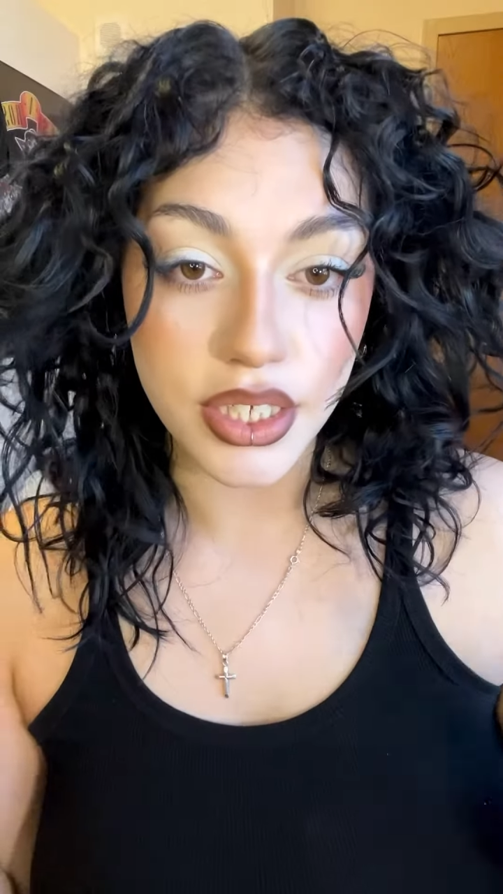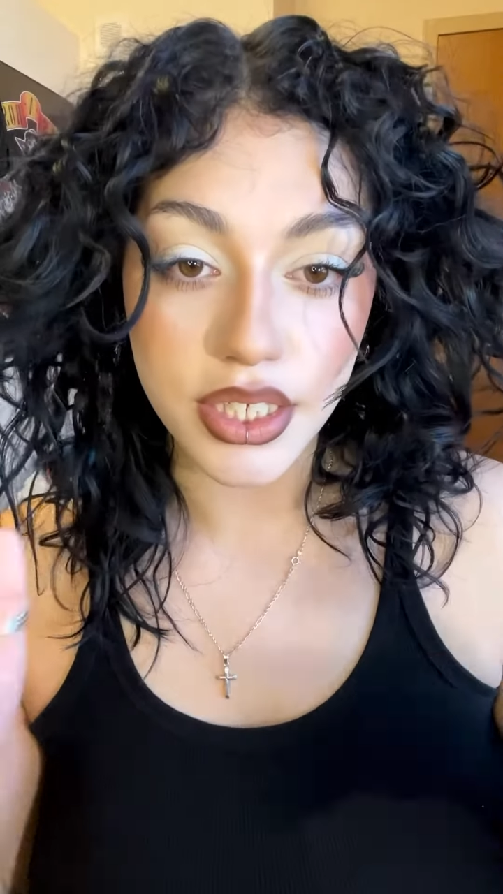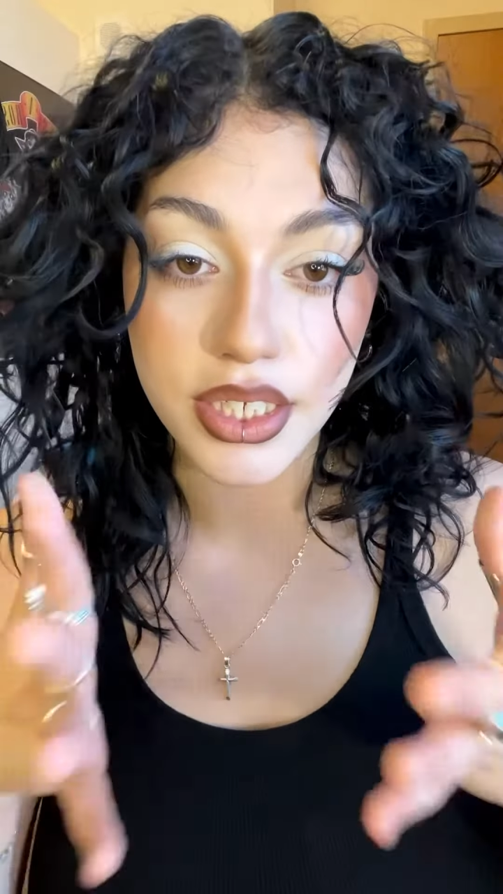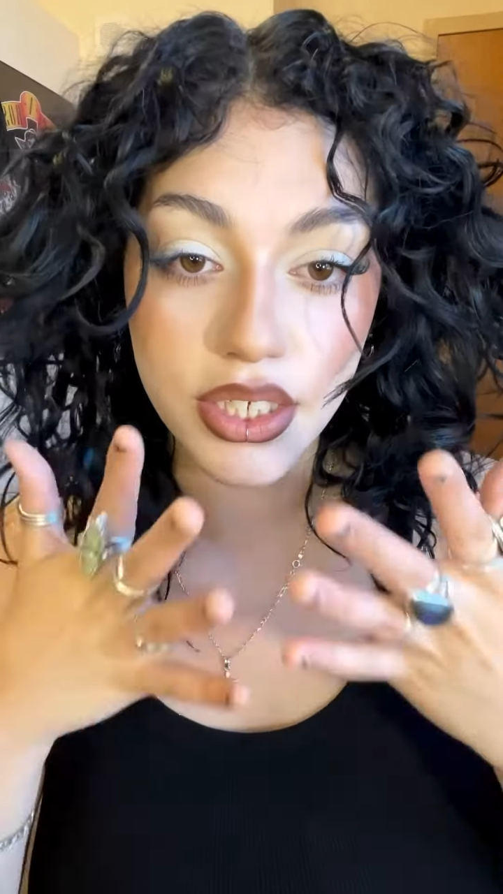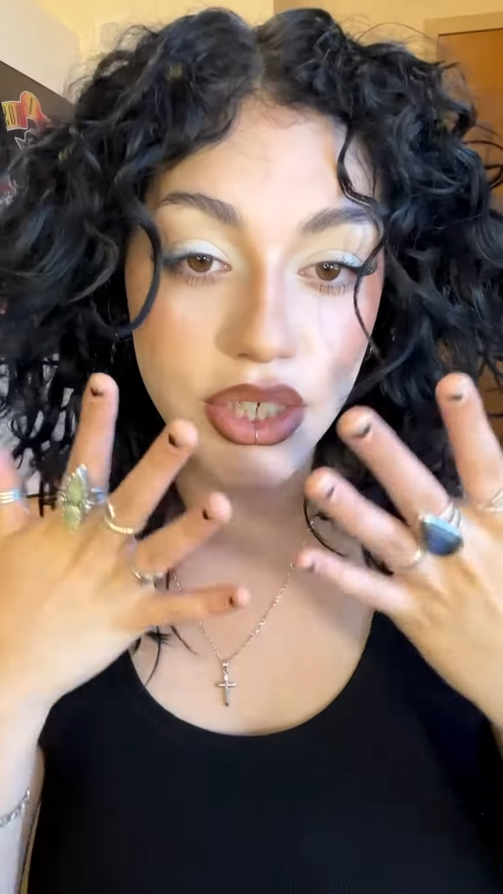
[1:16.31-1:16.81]

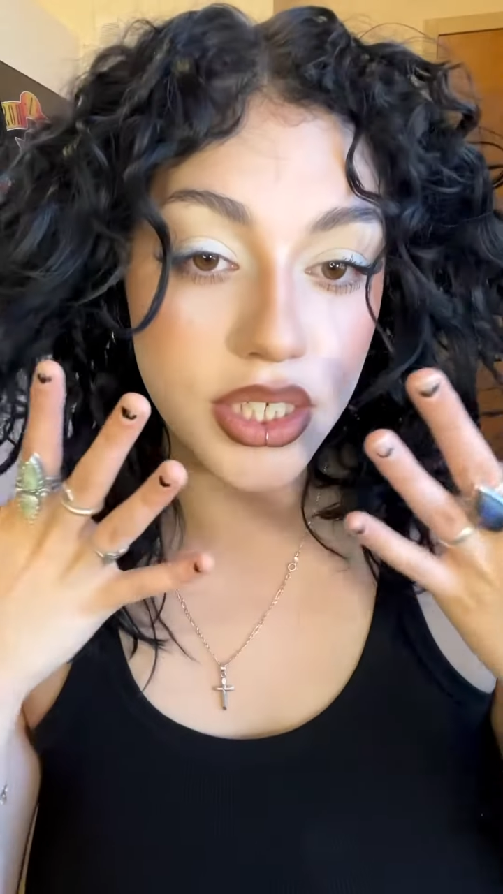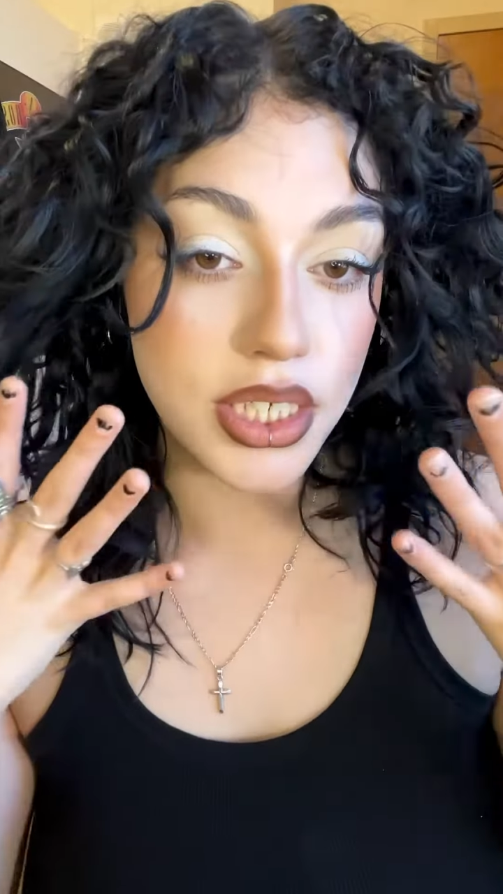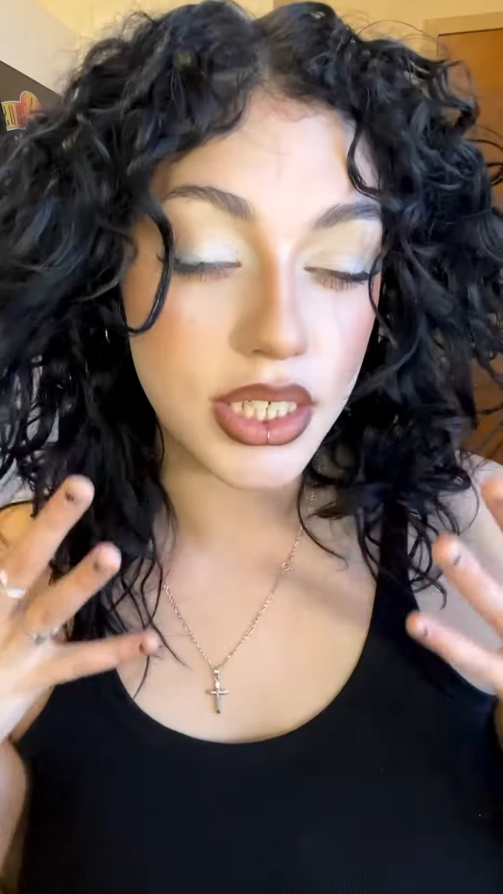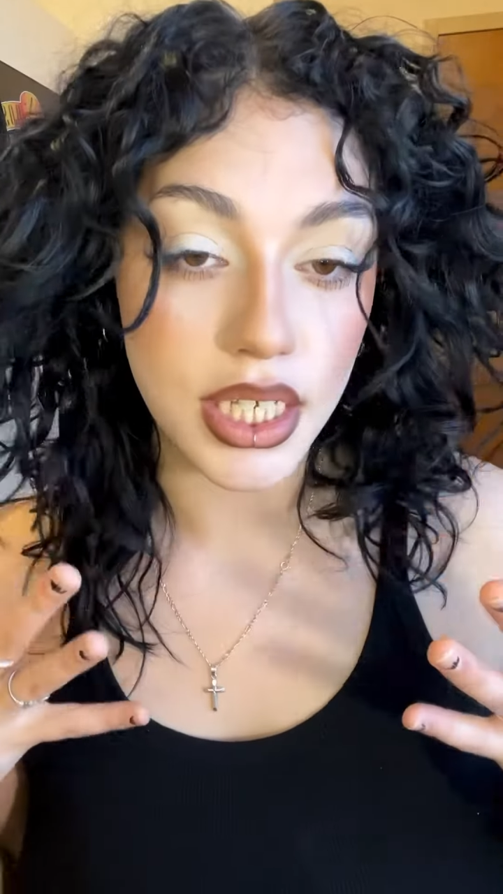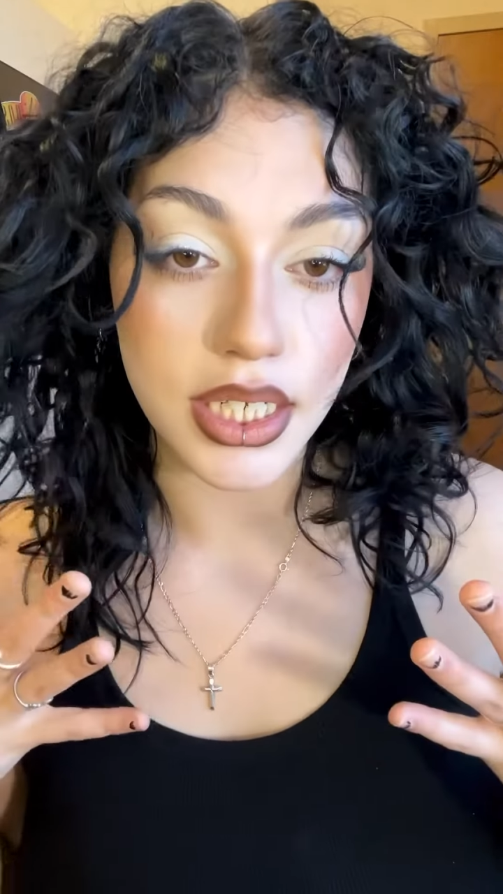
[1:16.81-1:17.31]
This is just the
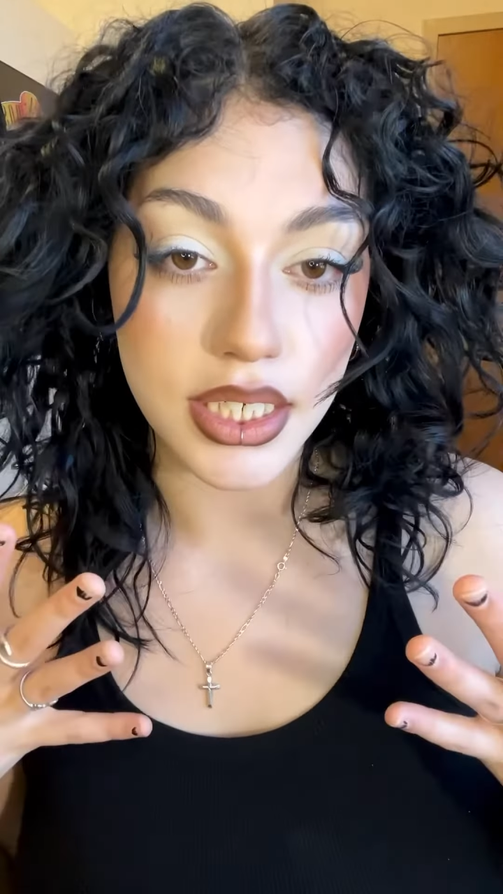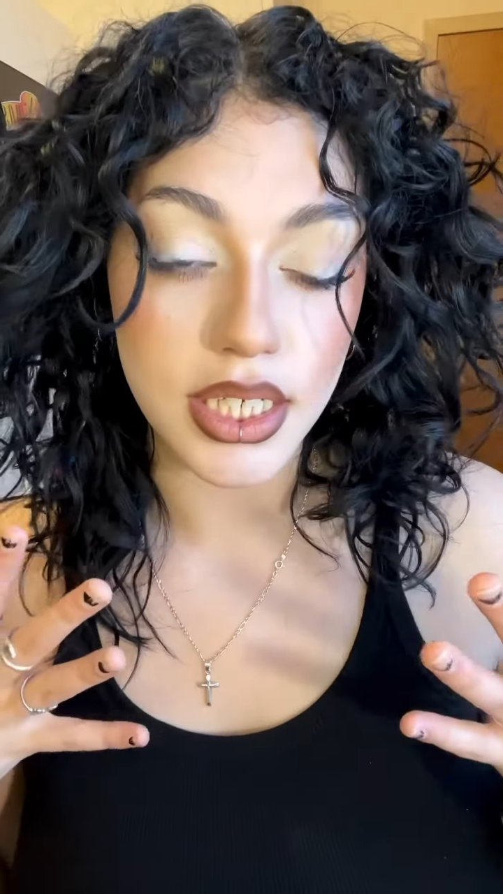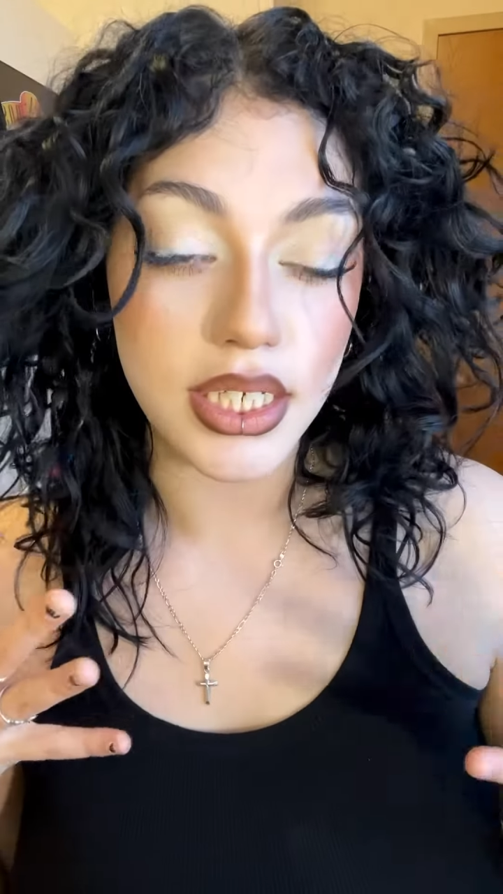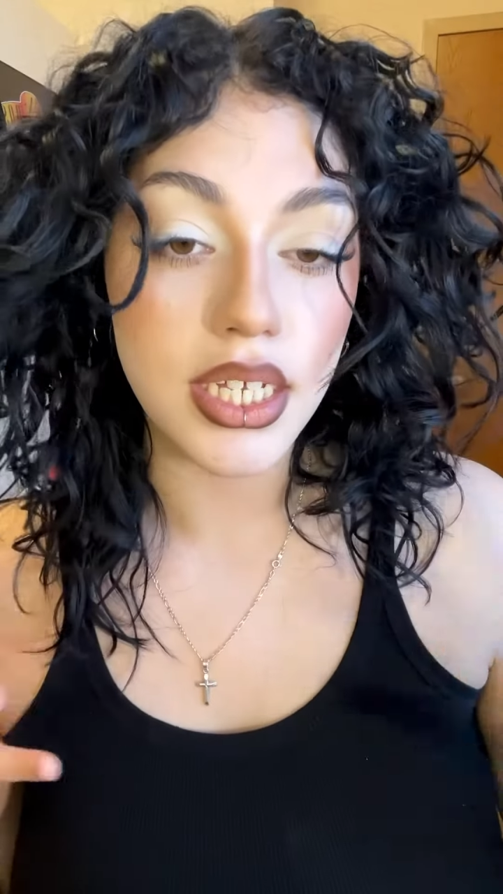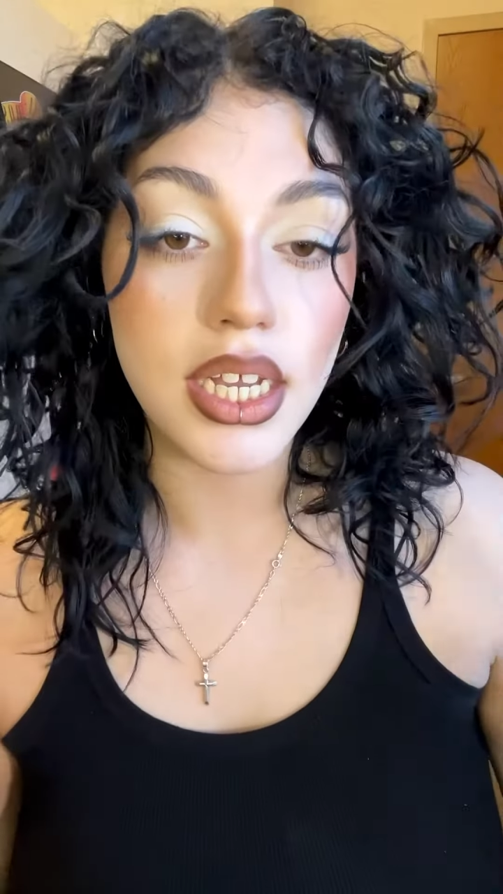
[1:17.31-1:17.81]
skin tint,